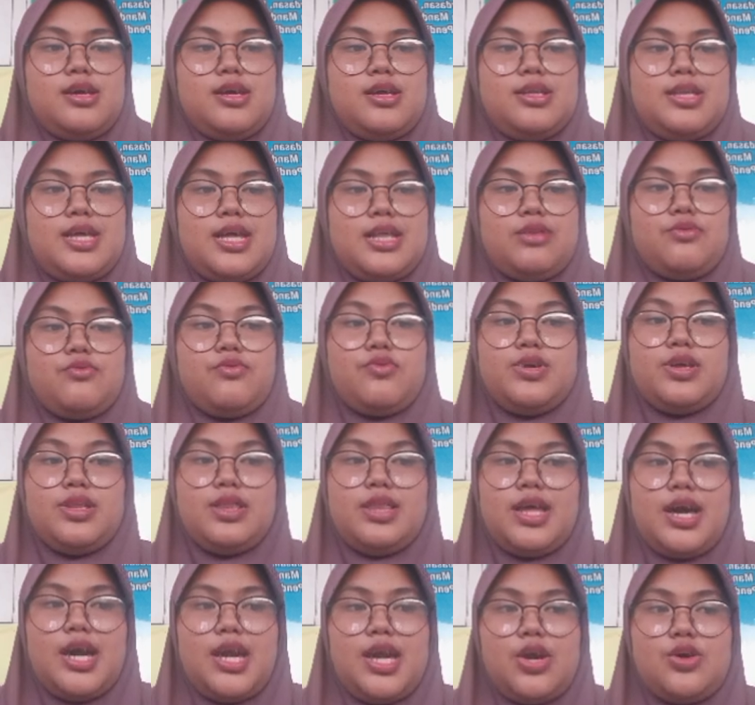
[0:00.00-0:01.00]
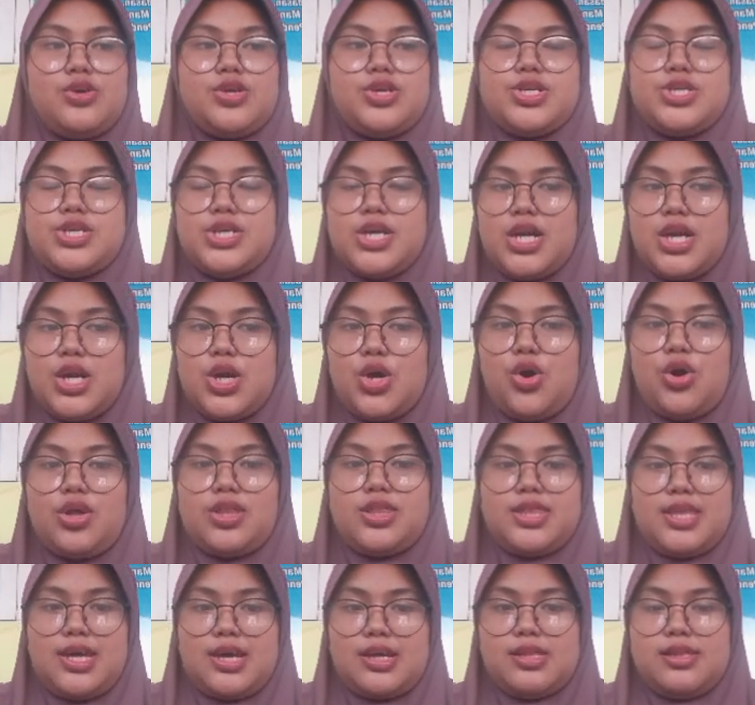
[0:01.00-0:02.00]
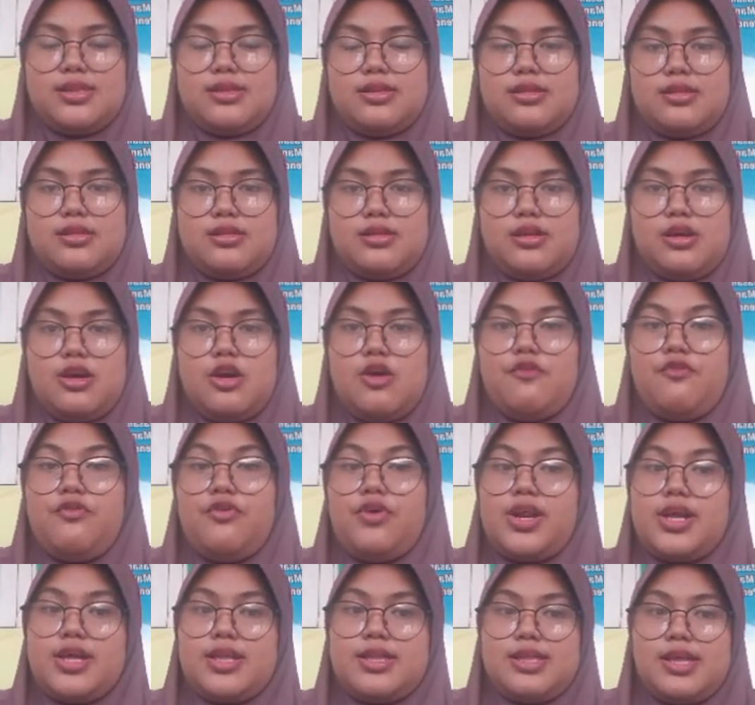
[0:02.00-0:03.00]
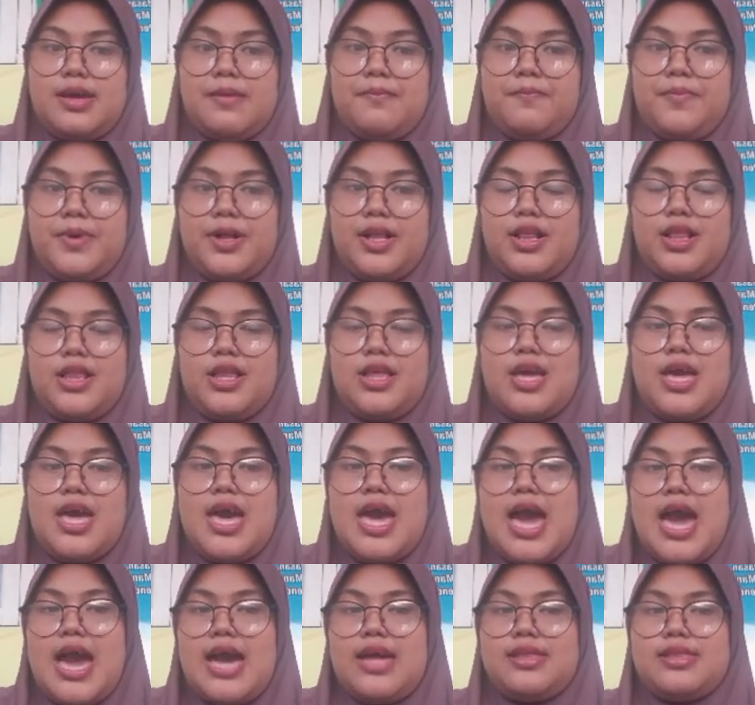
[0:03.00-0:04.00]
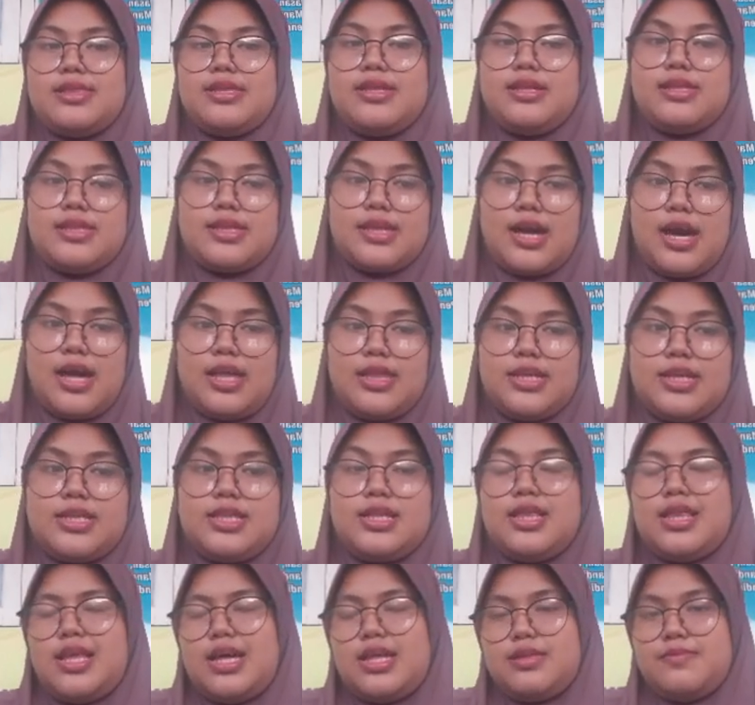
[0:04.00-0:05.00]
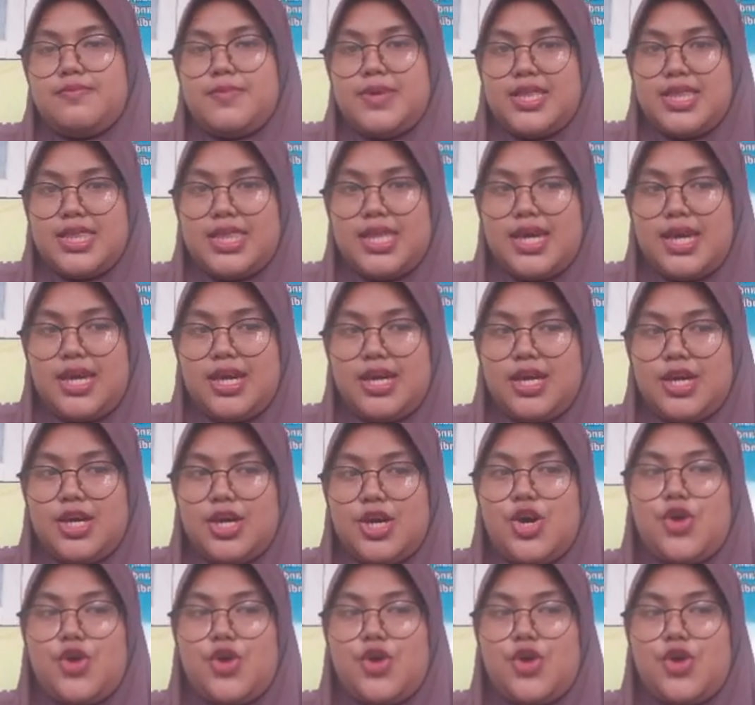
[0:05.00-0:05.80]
that rely on shared context. For example, as discussed in the last meeting,